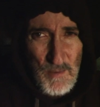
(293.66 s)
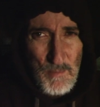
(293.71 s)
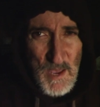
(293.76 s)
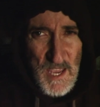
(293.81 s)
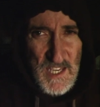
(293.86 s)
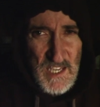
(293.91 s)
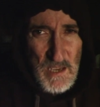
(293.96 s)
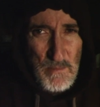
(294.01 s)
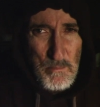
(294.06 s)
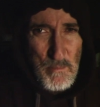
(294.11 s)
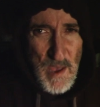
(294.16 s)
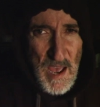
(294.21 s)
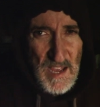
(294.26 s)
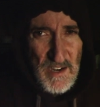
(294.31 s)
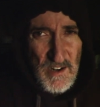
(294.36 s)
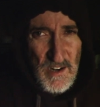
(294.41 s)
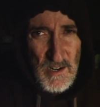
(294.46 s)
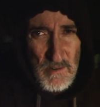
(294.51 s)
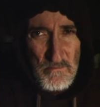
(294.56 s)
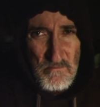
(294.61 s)
to make it
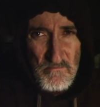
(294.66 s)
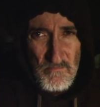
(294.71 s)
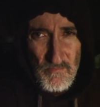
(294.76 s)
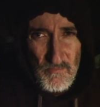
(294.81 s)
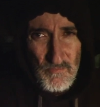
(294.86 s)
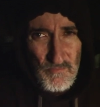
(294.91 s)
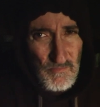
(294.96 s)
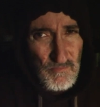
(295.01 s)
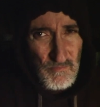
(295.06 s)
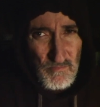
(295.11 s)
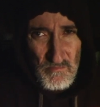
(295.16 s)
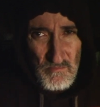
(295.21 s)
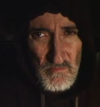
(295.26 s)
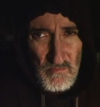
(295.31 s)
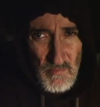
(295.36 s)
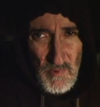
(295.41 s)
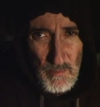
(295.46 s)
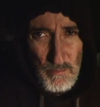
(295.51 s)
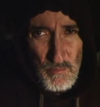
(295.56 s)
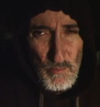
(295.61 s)
better,
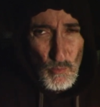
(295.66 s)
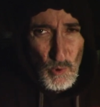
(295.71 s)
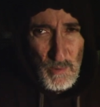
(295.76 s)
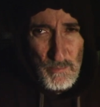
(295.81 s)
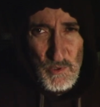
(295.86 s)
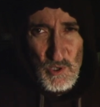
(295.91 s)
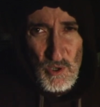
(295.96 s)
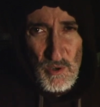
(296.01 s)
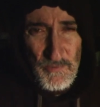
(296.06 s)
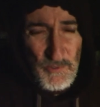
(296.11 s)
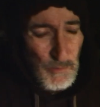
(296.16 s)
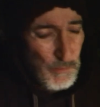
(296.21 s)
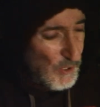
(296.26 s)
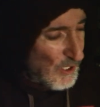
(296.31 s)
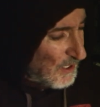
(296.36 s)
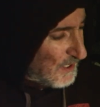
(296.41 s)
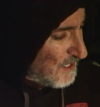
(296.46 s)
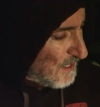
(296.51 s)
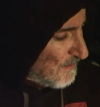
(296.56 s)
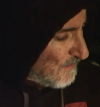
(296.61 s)
a more beautiful
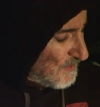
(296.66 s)
book.